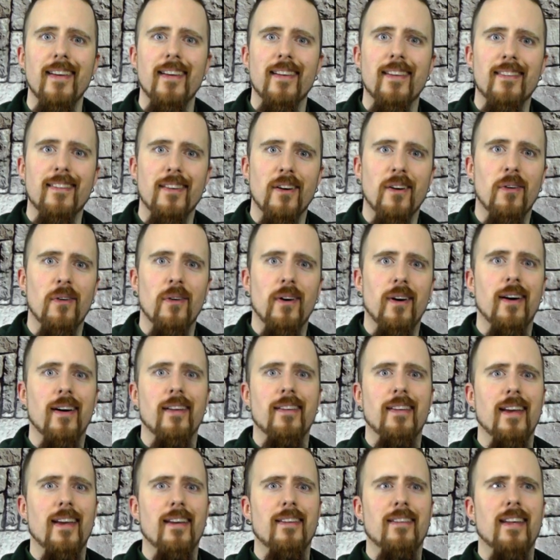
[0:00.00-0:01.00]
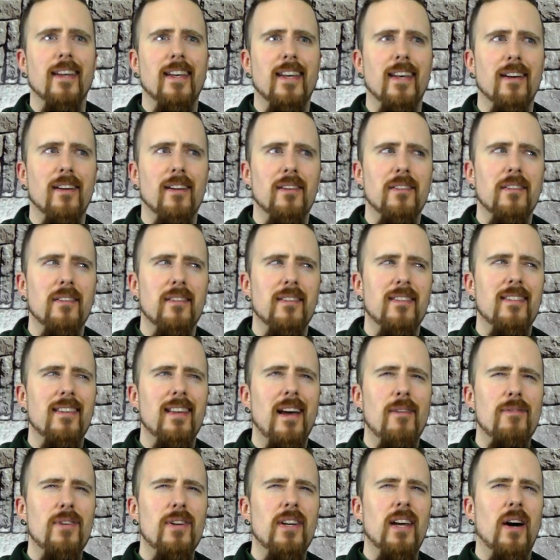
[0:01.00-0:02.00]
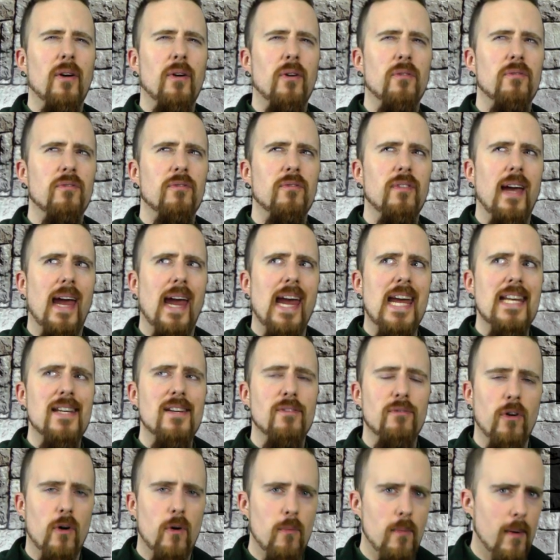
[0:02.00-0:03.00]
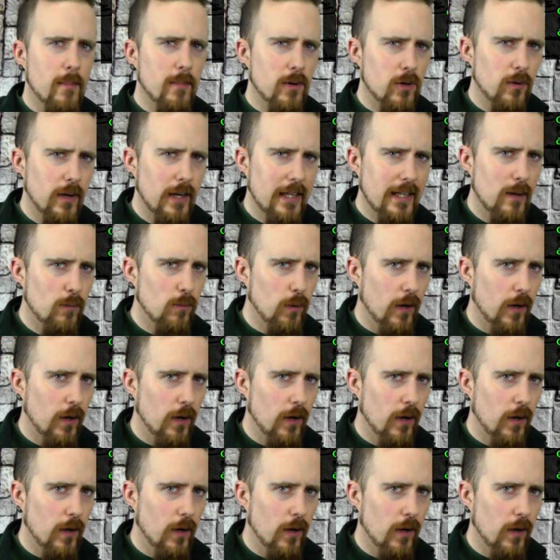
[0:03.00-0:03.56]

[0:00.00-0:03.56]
So they killed 7 out of 8, if I remember correctly.